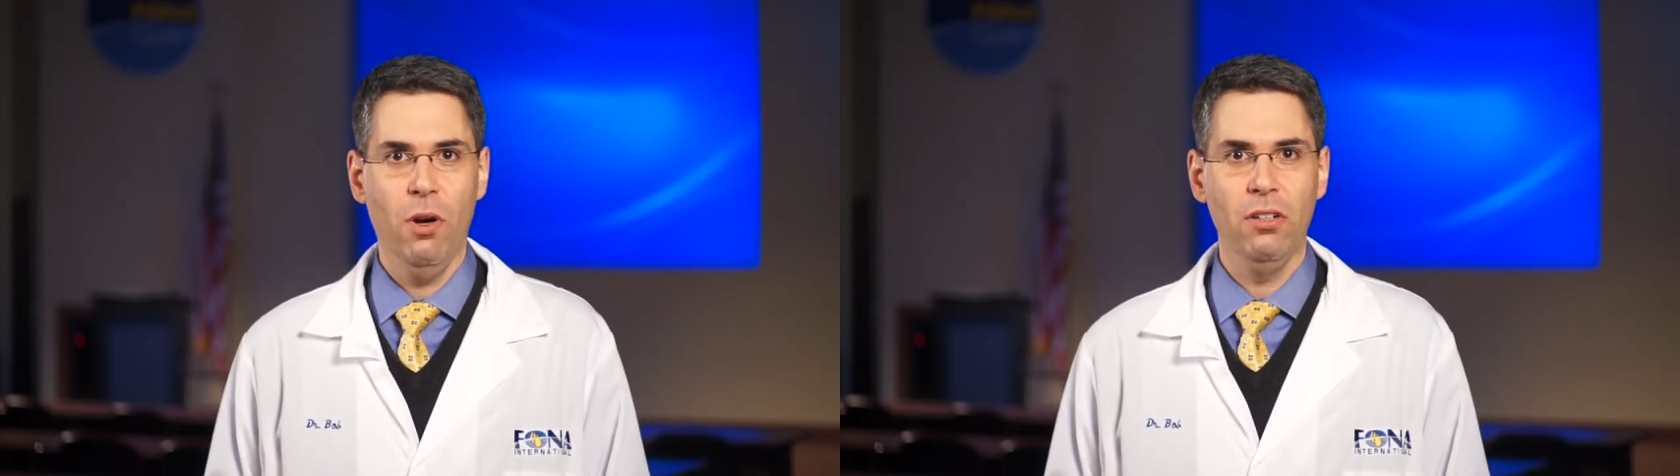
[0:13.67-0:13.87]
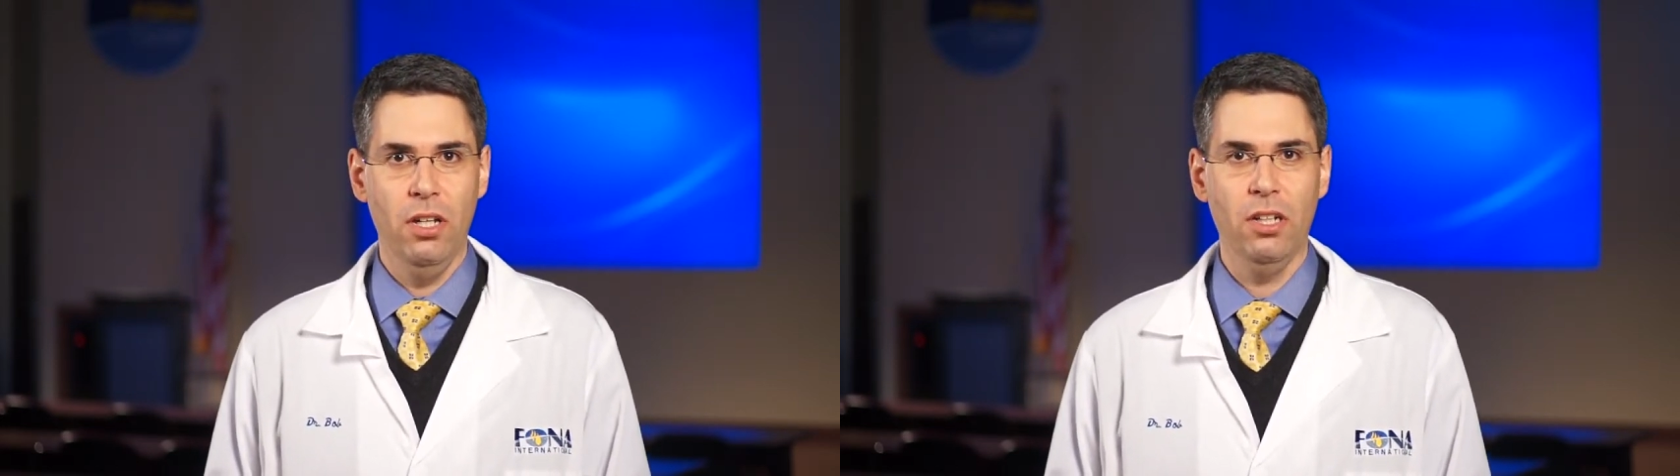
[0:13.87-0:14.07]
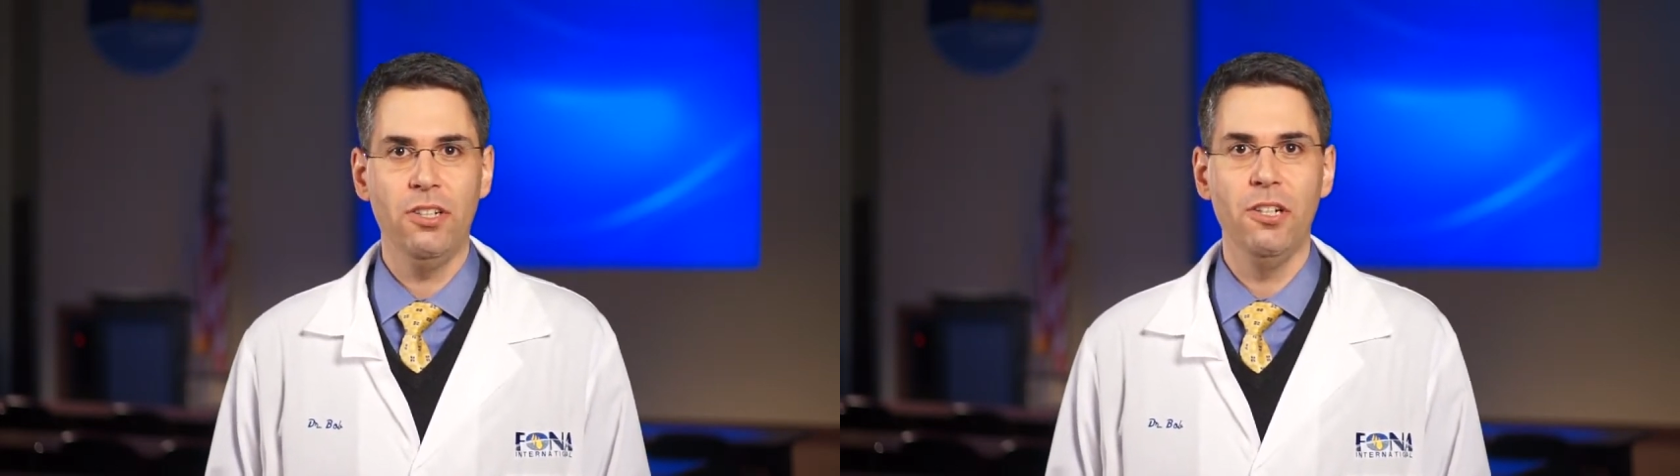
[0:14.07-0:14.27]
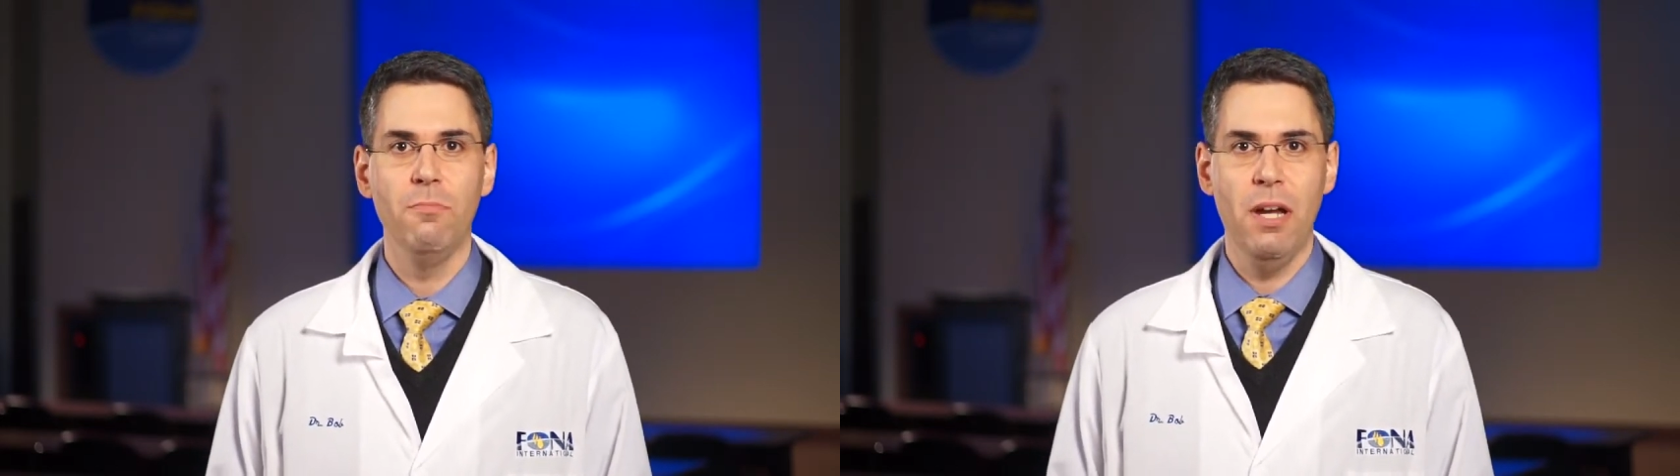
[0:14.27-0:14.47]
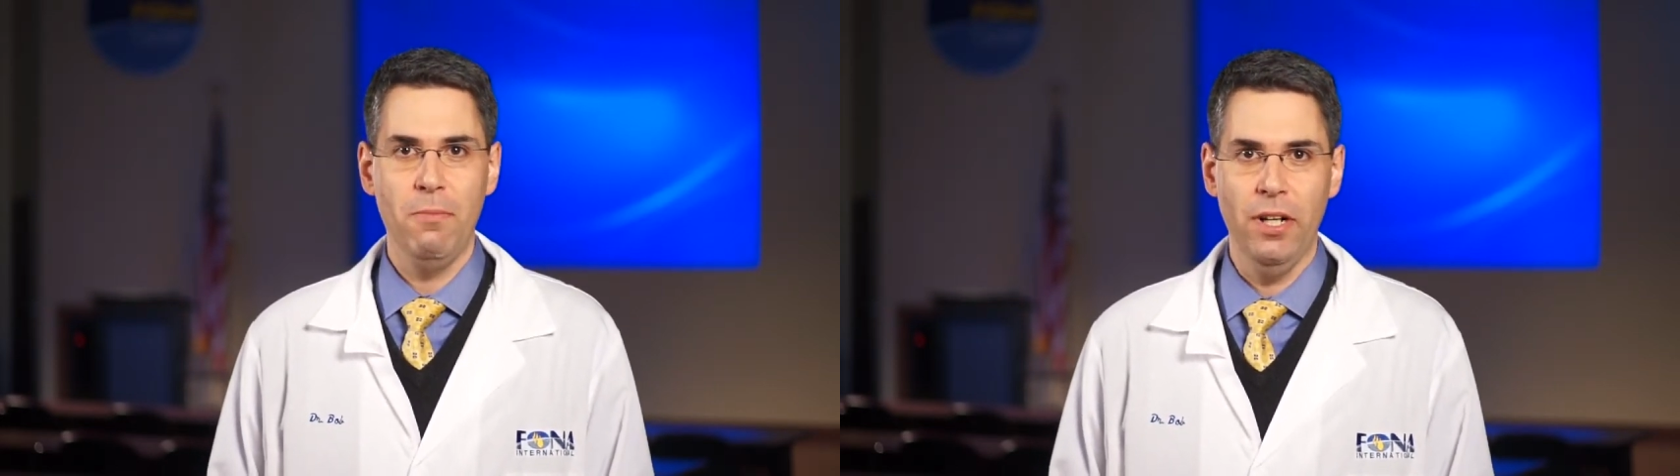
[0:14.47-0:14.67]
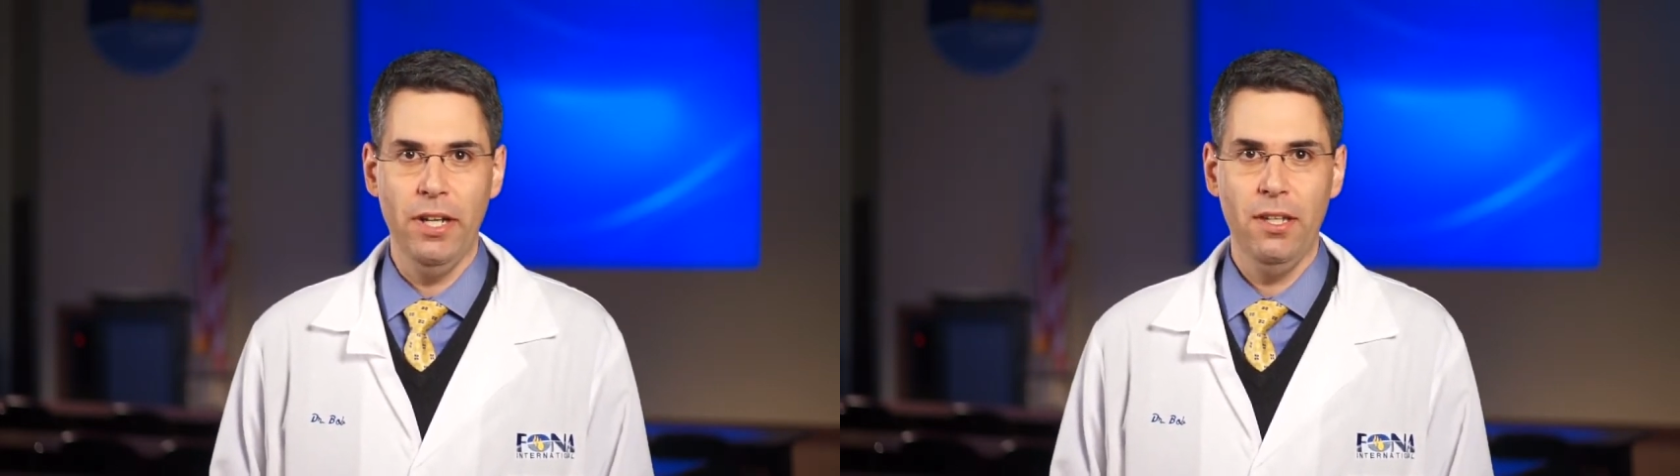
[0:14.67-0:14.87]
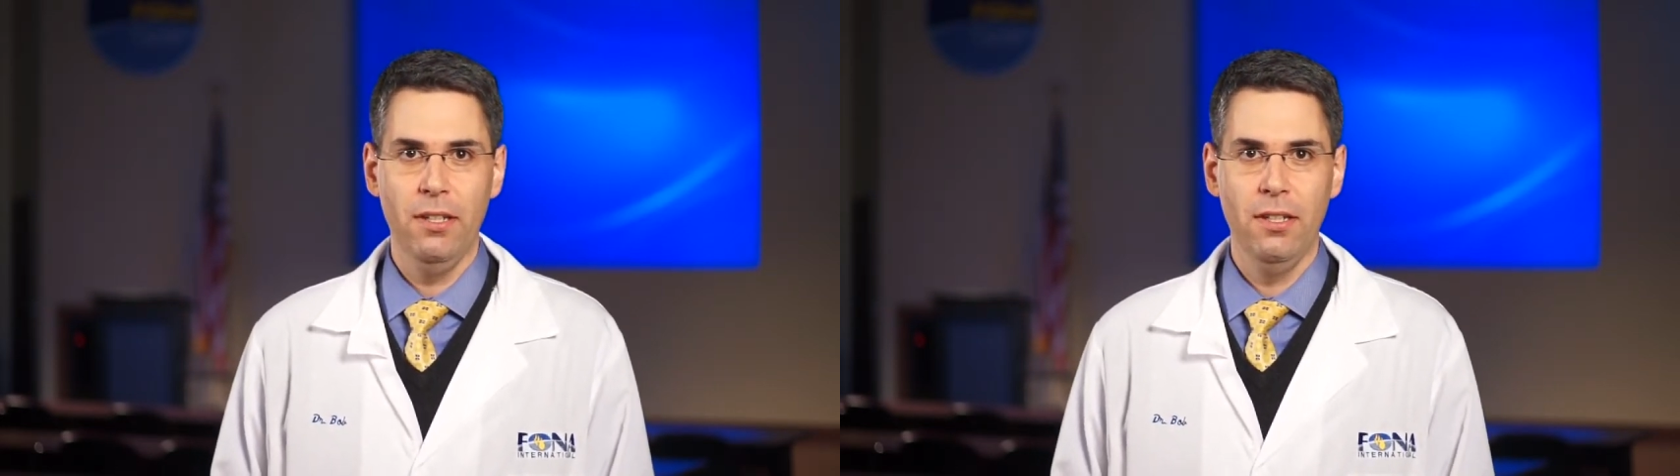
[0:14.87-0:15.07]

our long-term memory.